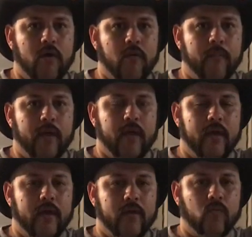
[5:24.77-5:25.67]

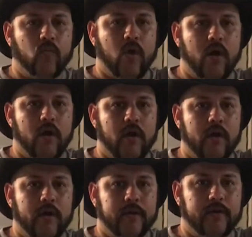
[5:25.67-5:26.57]
open,
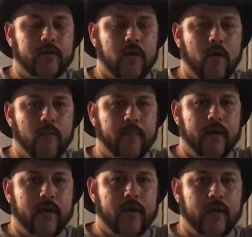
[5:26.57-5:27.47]
1,
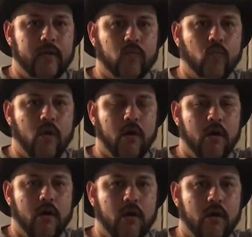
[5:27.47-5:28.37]
open,
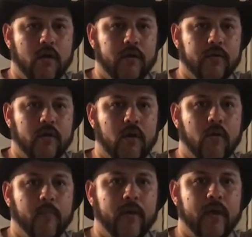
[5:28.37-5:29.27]
1,
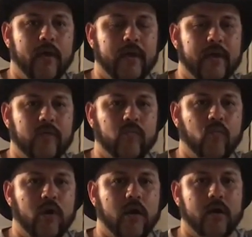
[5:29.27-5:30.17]
open,
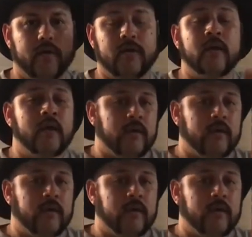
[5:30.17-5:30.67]
1.